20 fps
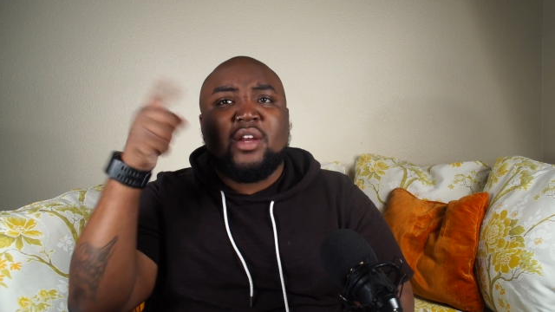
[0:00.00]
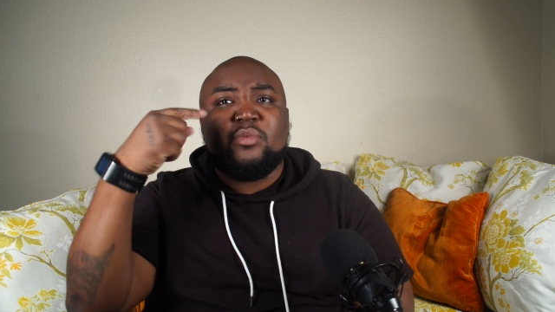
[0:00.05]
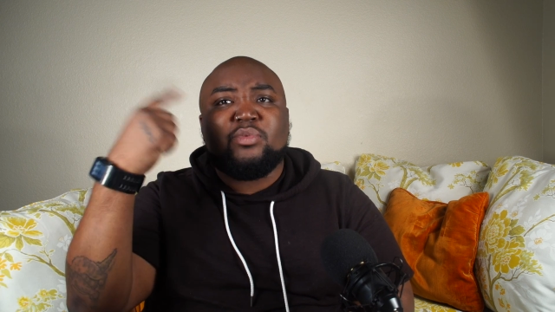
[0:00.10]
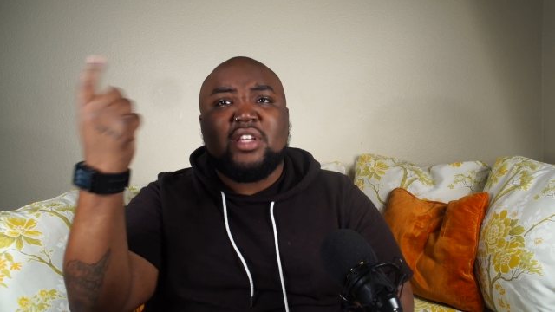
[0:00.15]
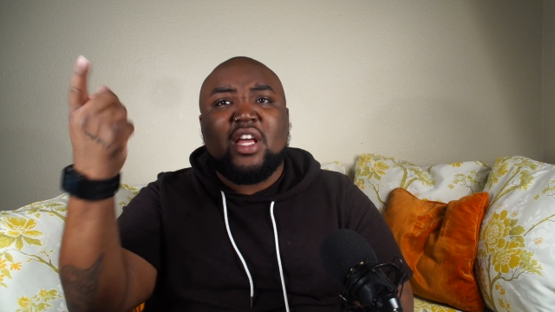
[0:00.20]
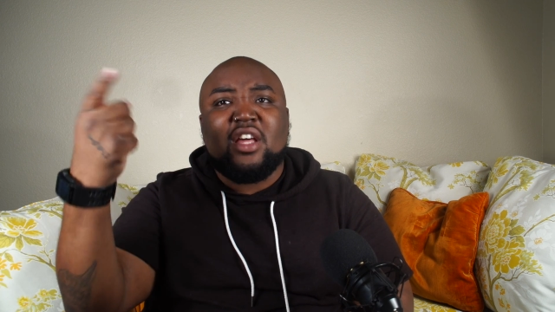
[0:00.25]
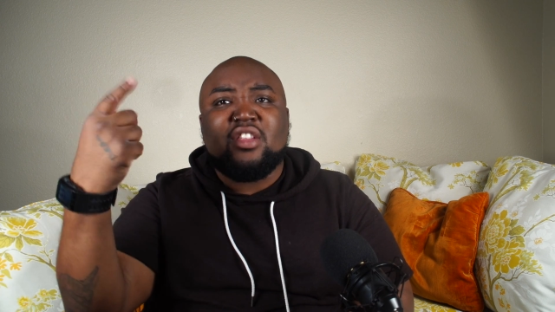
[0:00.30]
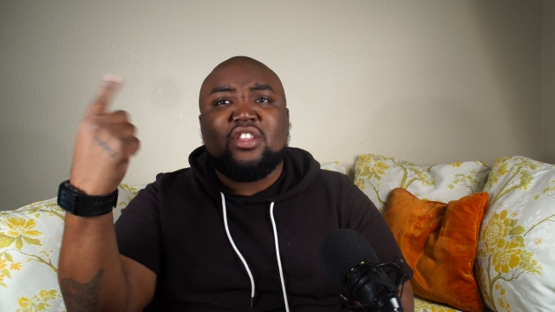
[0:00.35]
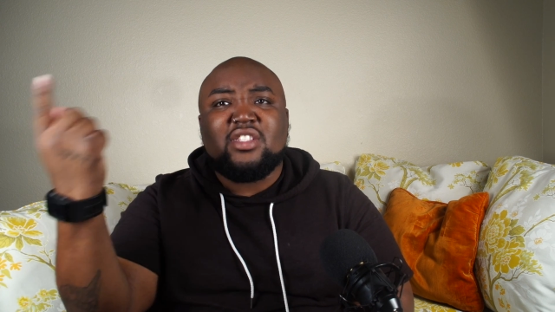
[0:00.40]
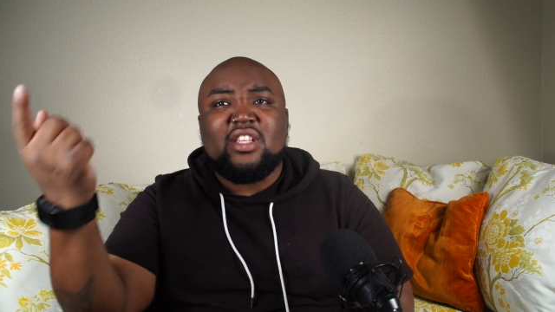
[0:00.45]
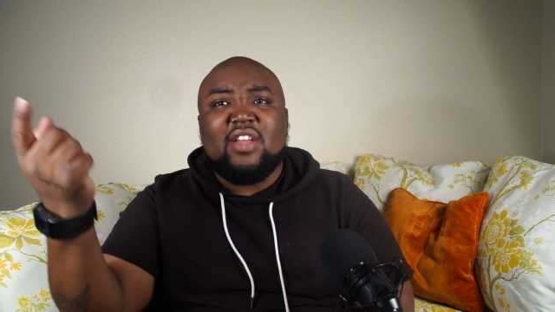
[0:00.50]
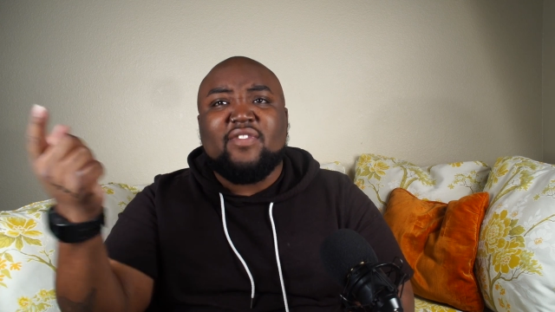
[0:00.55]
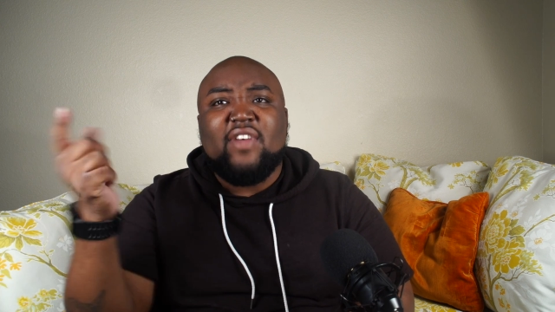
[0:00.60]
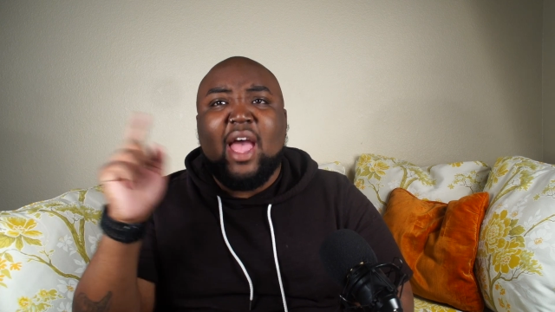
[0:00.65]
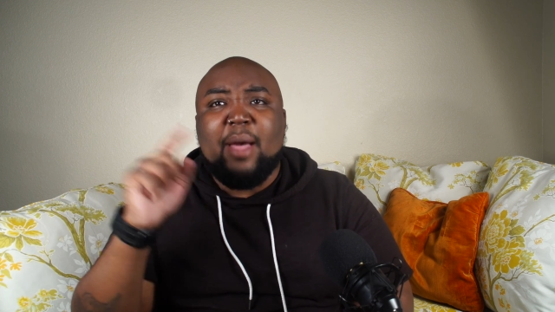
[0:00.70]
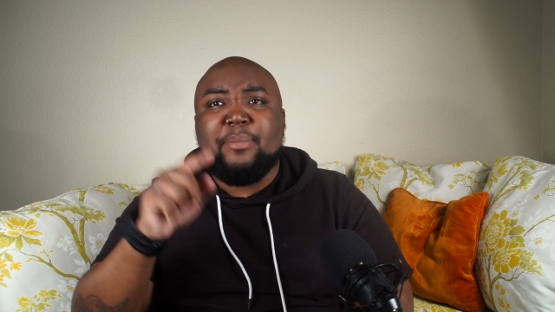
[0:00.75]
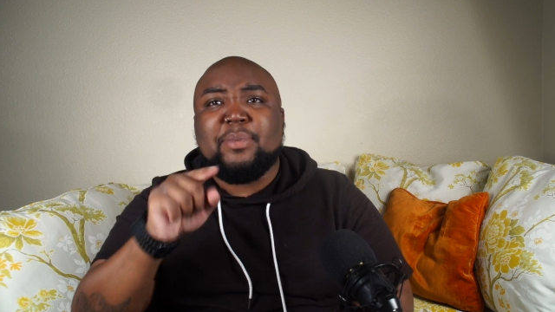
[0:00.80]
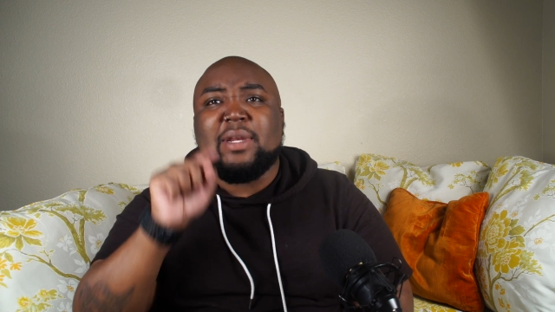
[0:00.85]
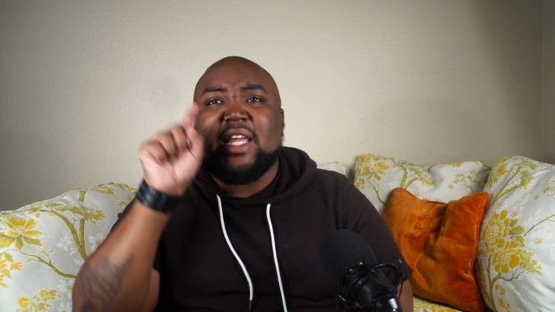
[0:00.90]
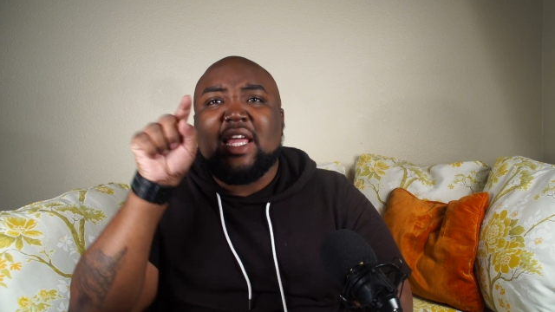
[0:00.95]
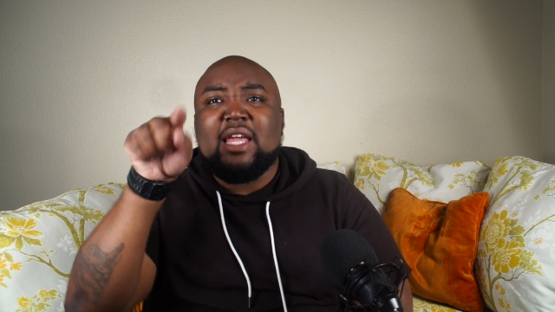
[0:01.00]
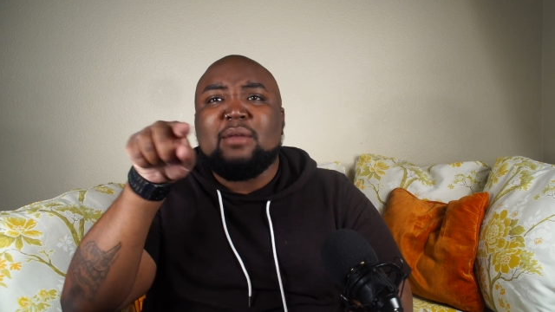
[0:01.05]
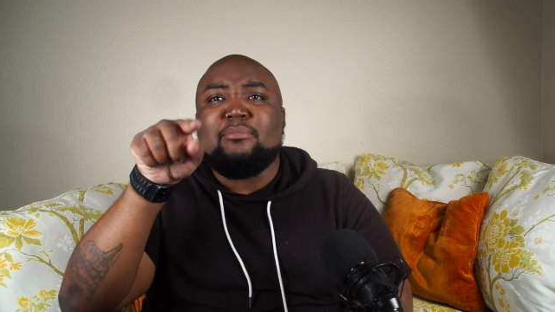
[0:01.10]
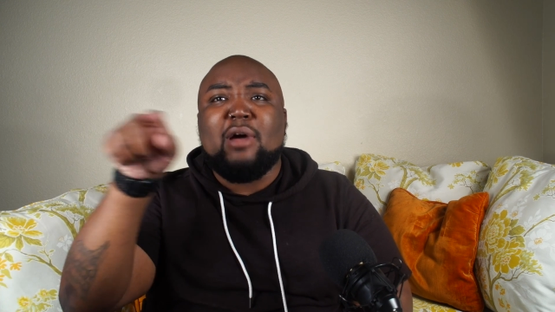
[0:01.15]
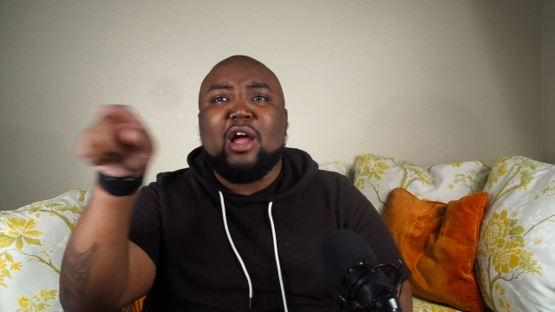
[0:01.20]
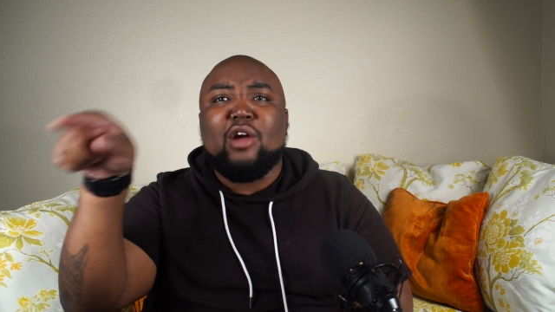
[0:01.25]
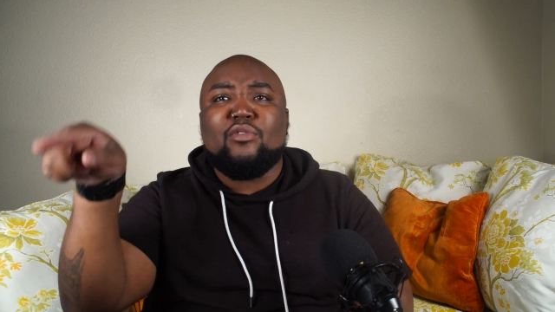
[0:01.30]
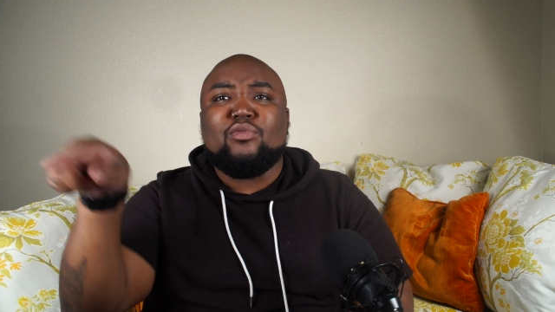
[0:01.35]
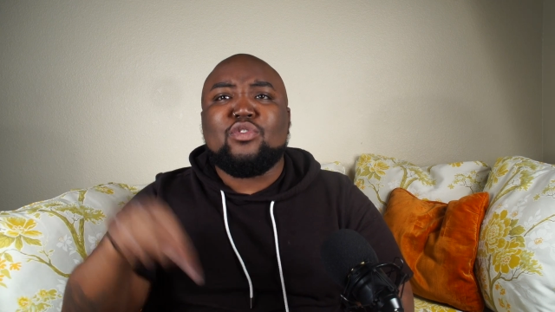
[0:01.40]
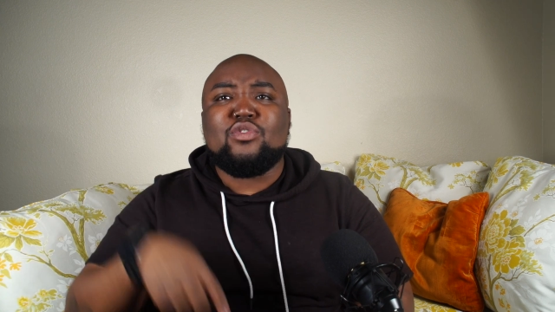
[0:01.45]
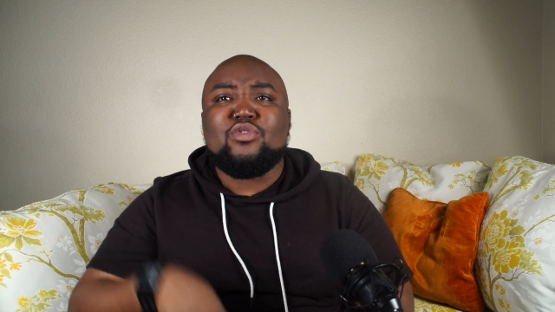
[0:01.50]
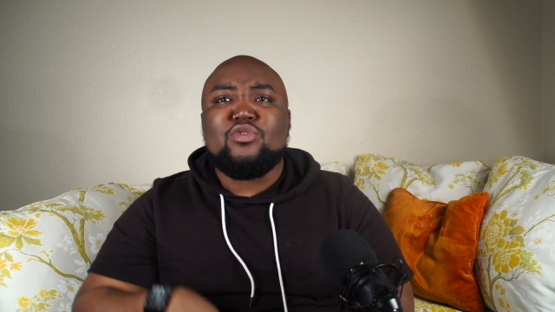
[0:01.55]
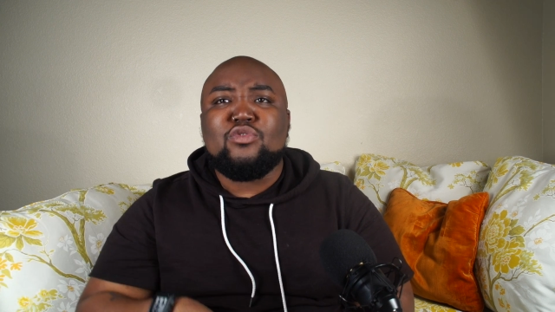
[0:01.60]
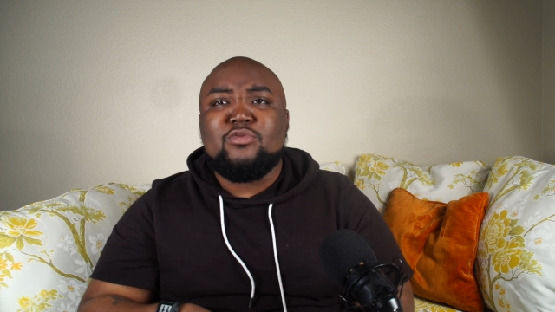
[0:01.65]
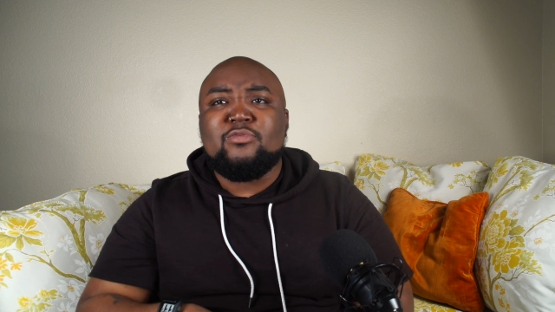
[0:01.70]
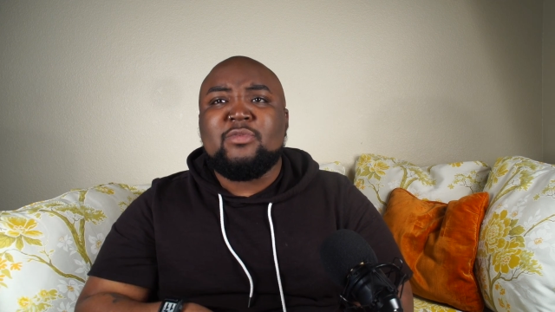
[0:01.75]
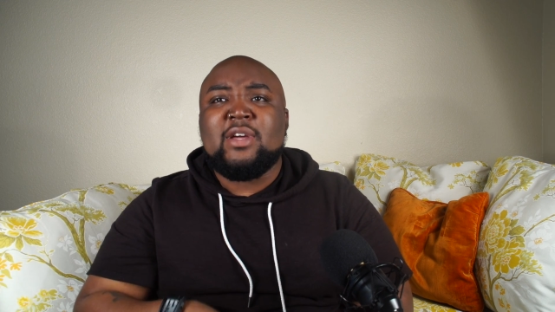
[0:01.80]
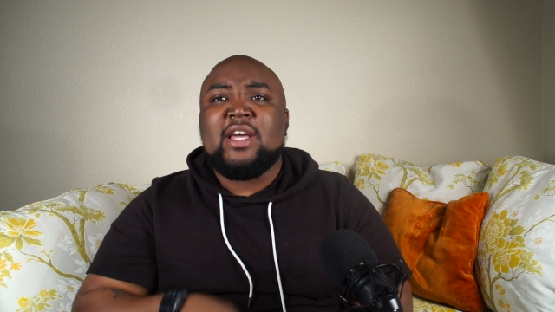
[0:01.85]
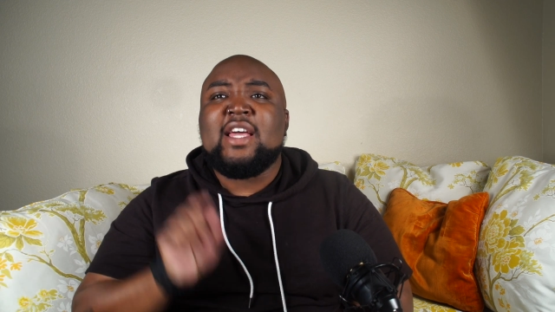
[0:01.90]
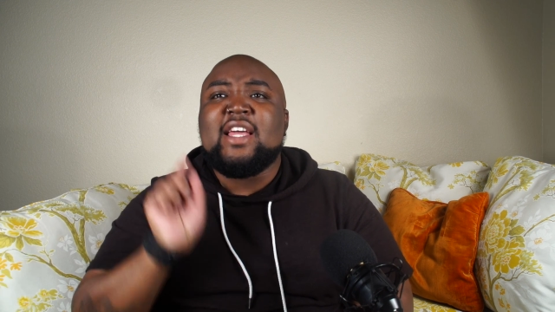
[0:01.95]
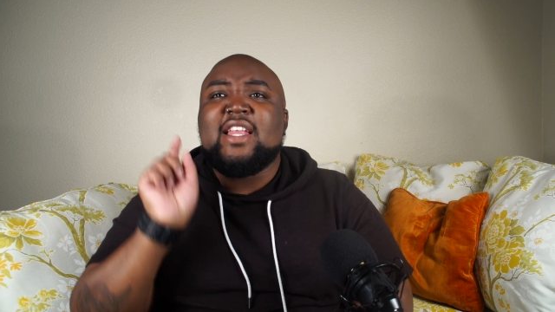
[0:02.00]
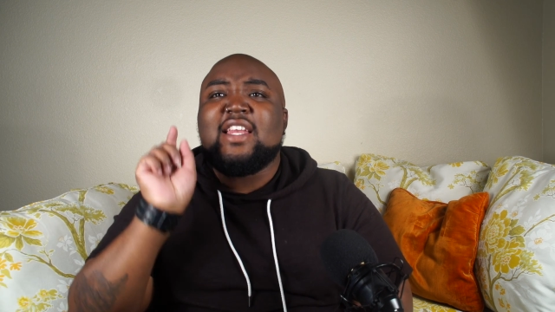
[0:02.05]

there was other stuff happening in my room,